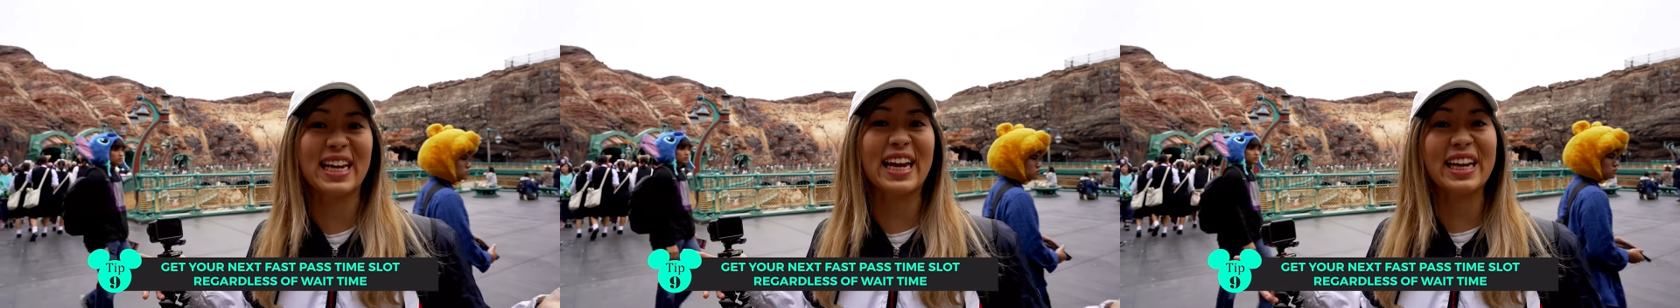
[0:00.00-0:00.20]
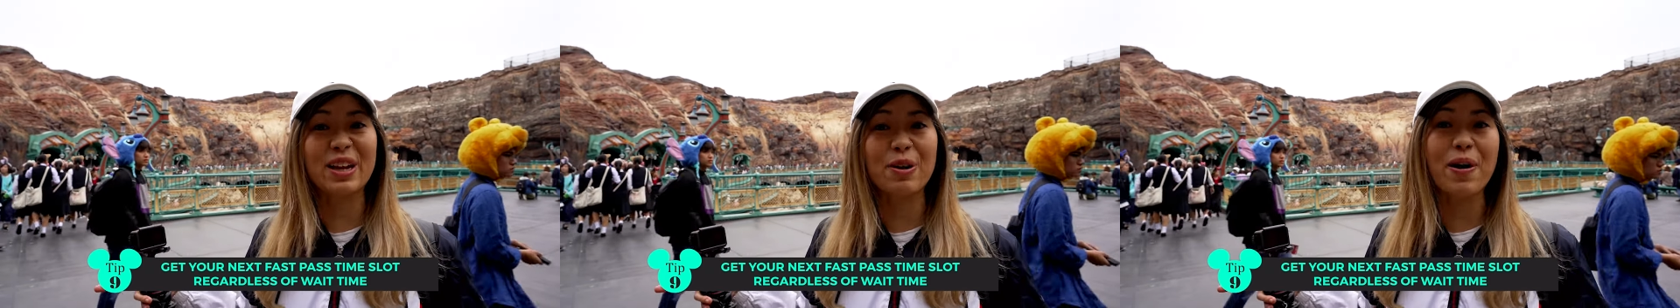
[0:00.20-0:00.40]

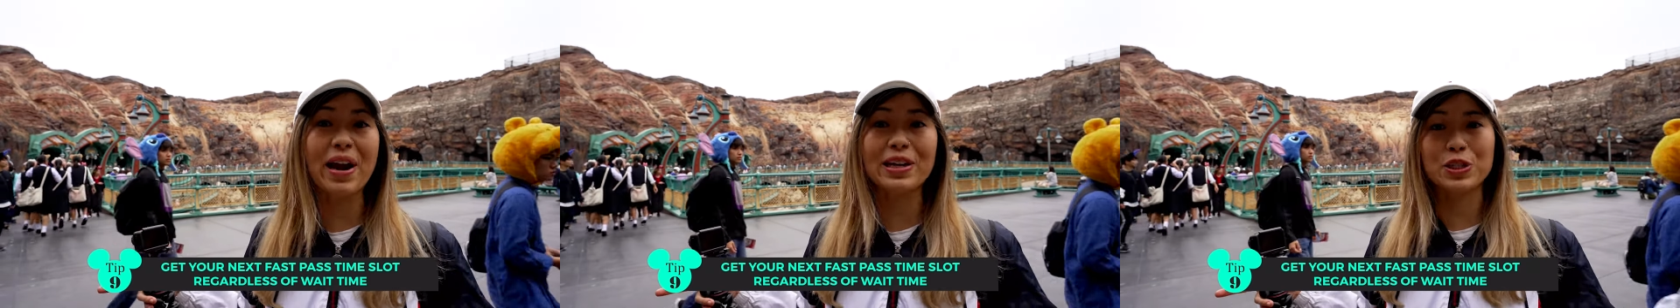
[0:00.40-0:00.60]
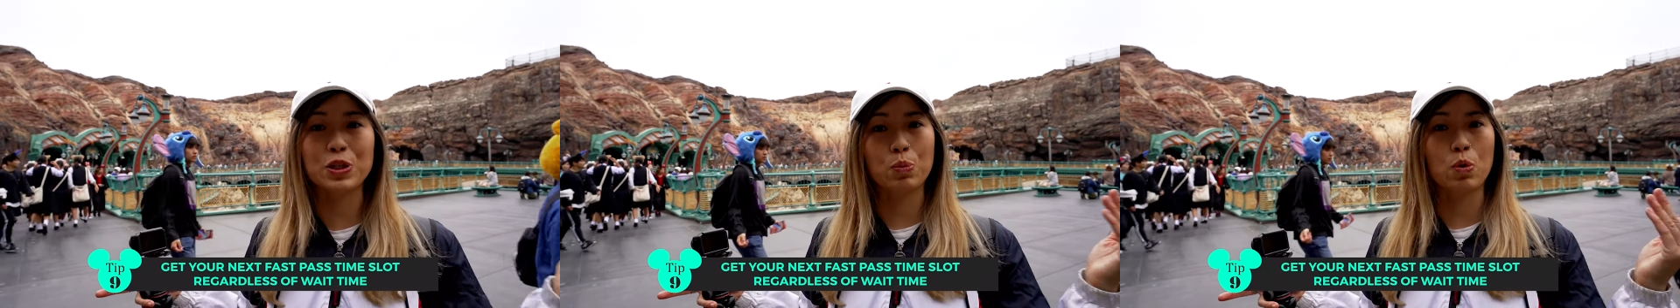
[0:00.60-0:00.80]

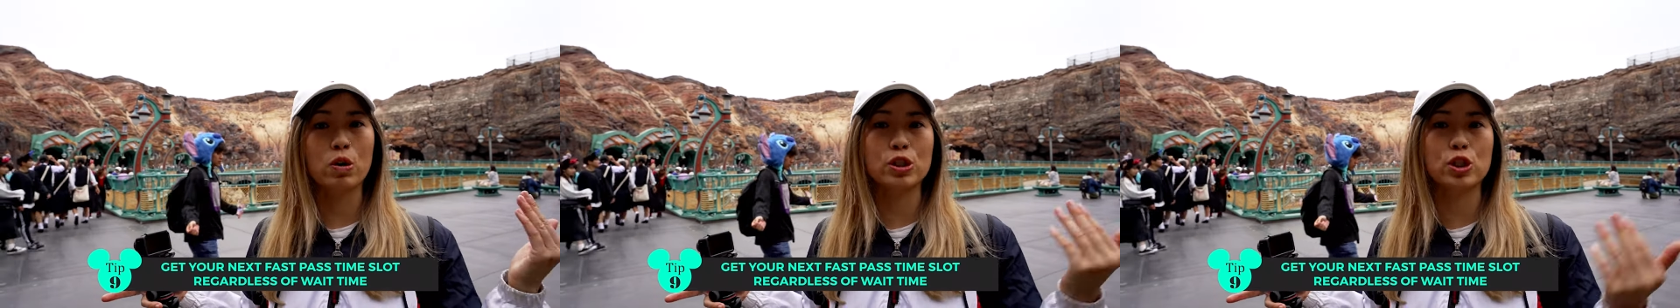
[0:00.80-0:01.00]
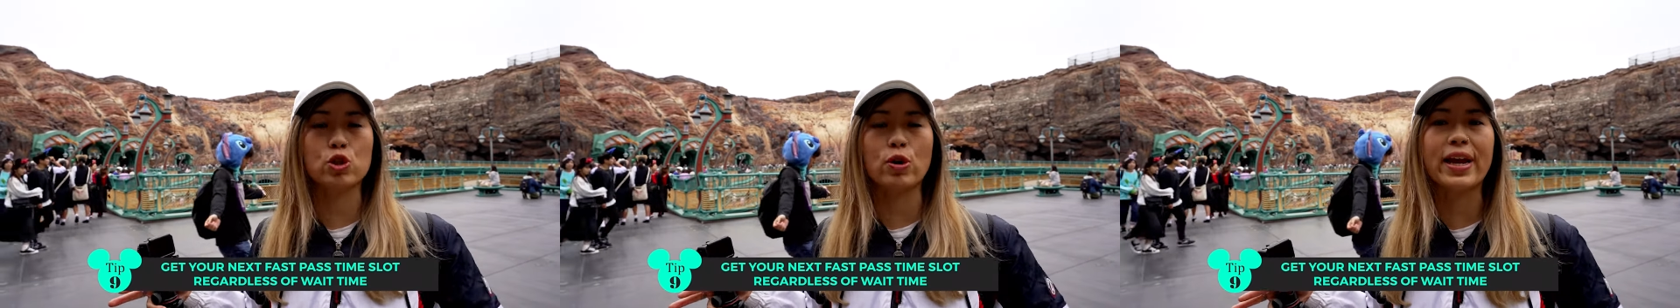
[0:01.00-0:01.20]
anyway to
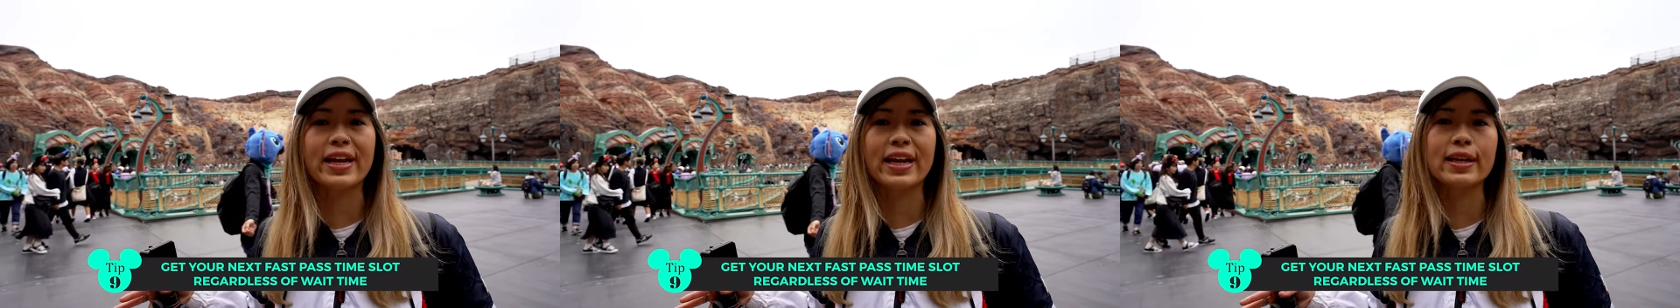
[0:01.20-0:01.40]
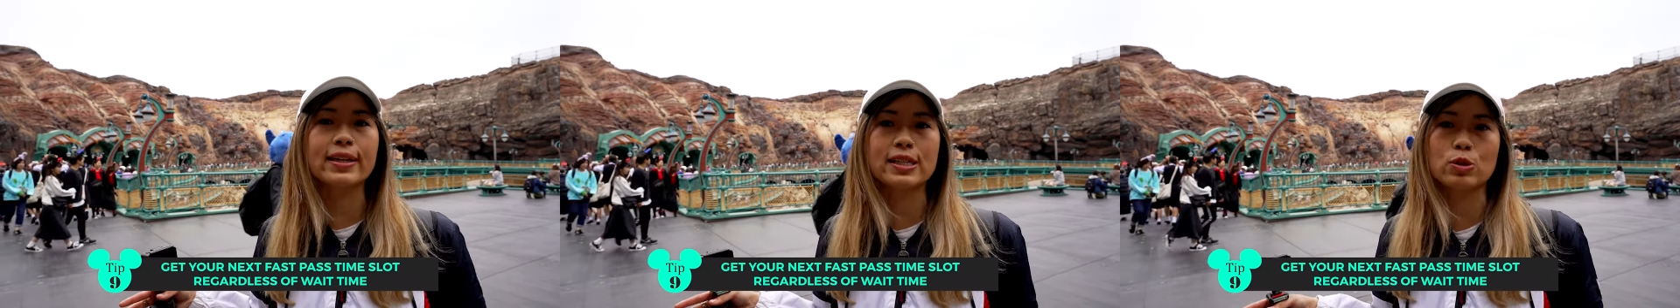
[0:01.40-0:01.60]
walk straight
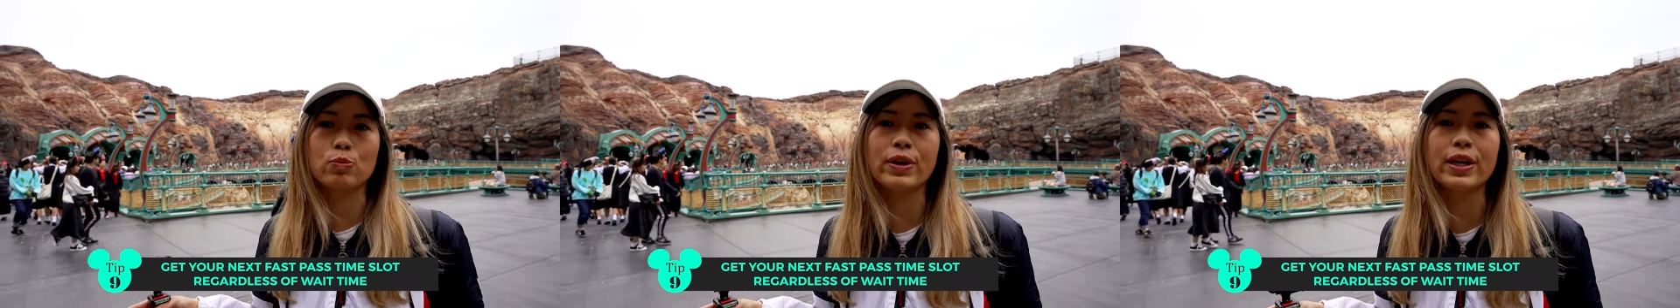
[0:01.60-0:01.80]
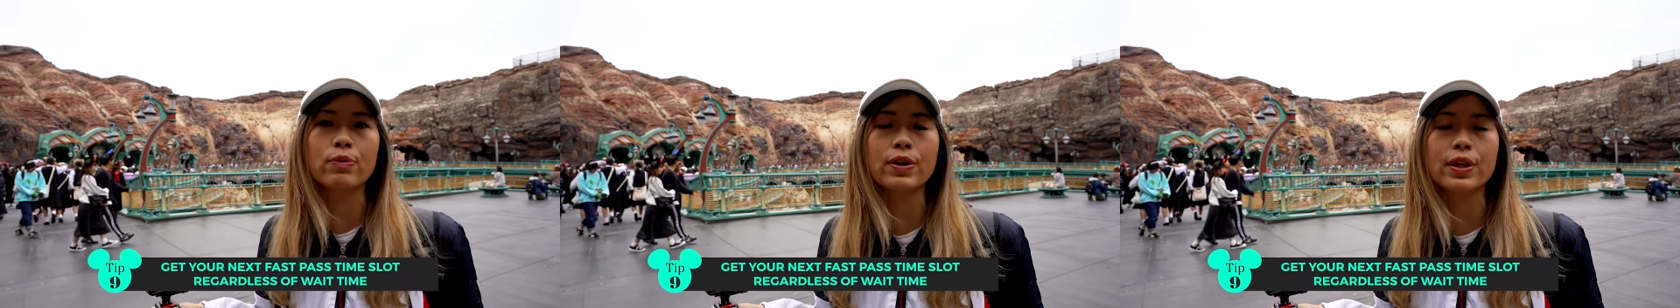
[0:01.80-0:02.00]
in because
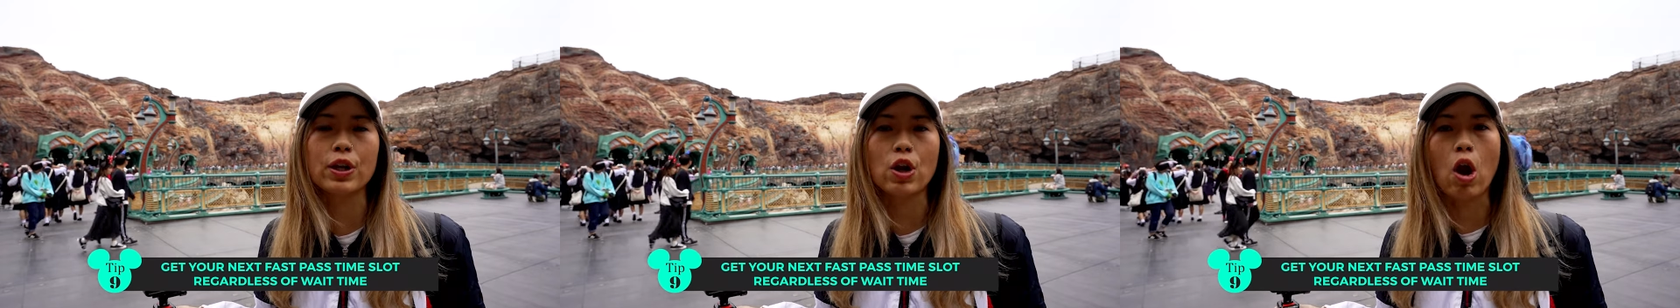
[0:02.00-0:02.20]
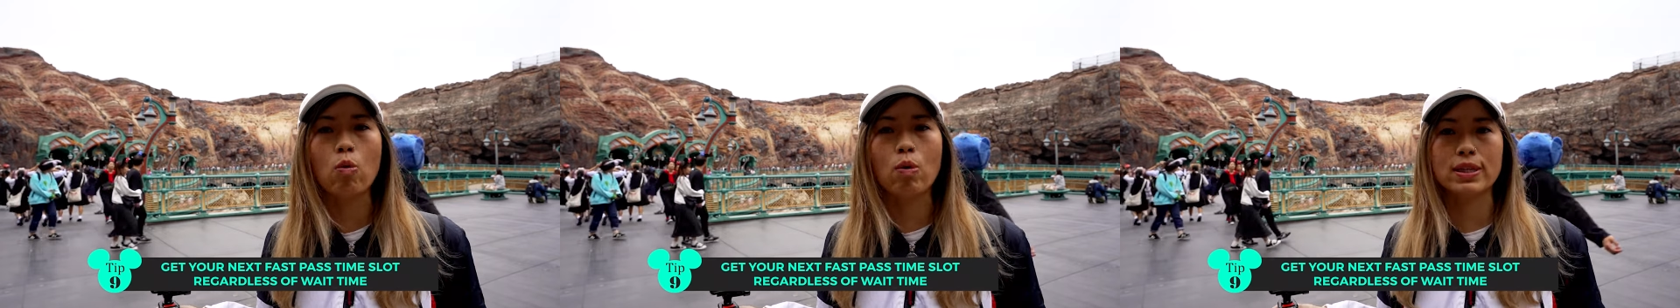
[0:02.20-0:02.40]
we didn't really
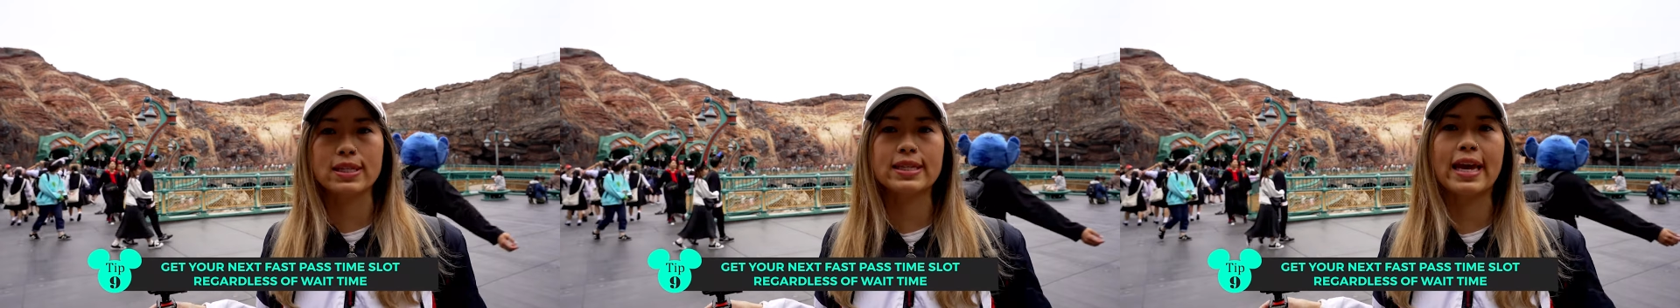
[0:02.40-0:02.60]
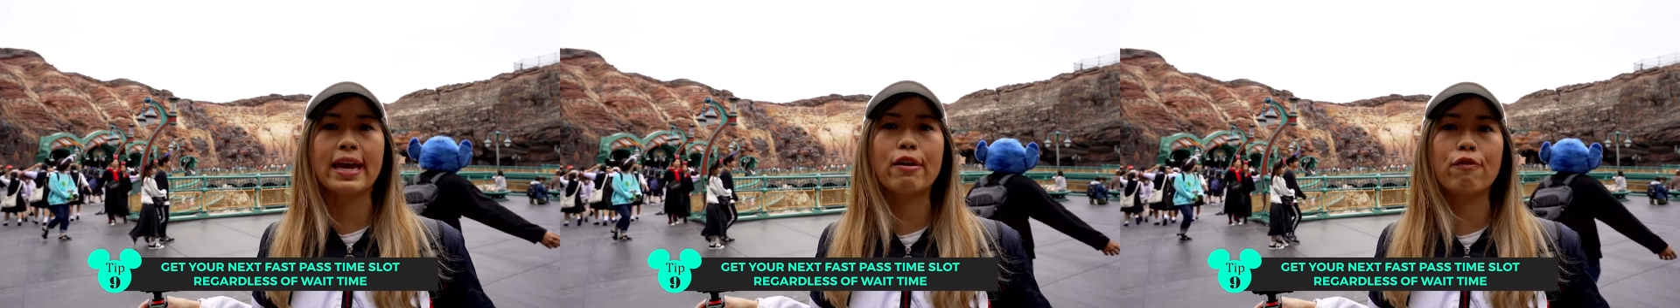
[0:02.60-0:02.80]
know what
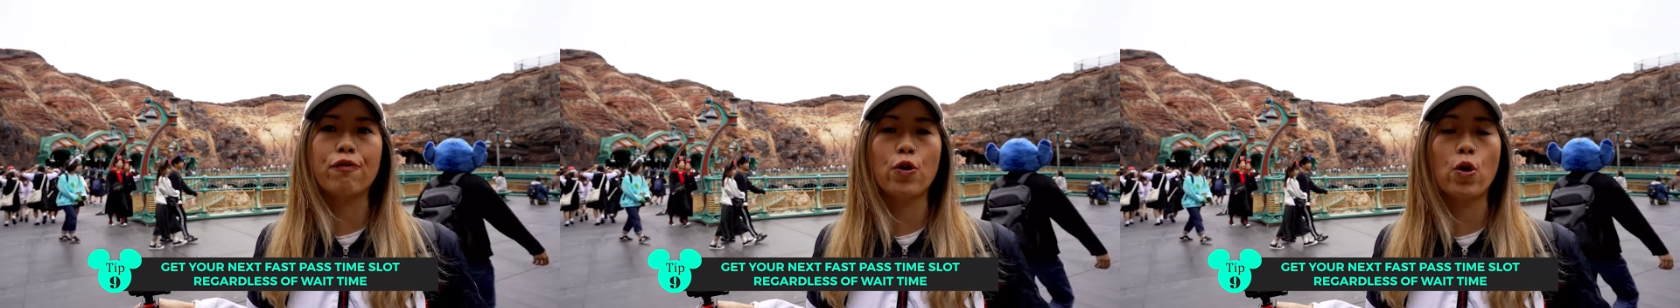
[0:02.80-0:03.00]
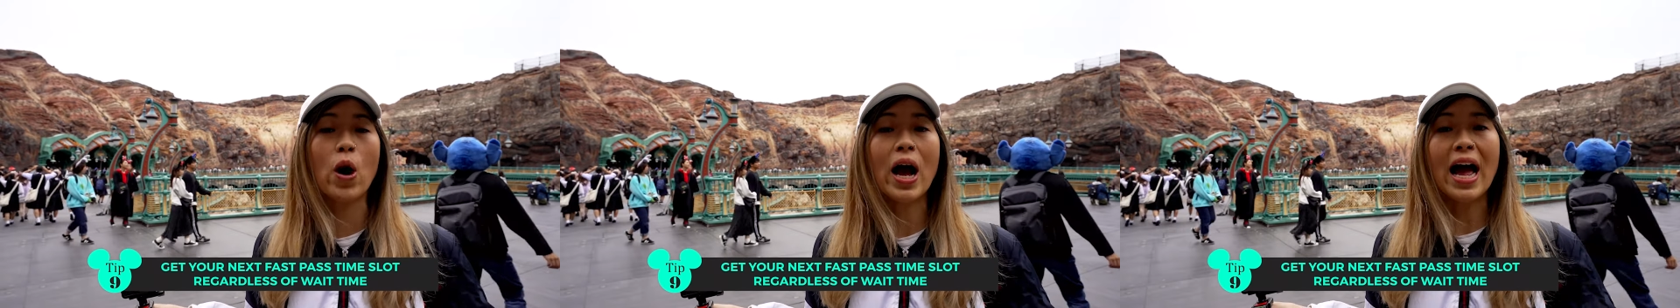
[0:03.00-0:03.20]
to get it
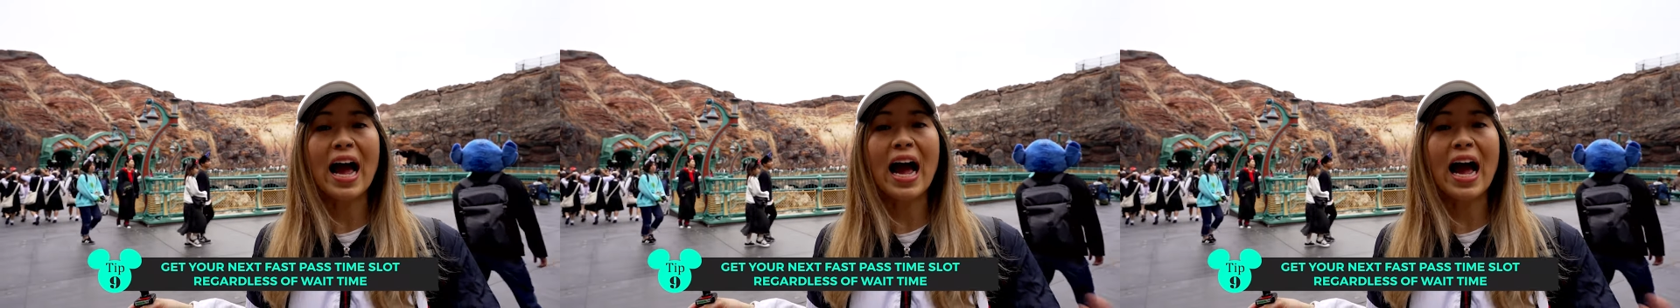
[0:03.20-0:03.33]
for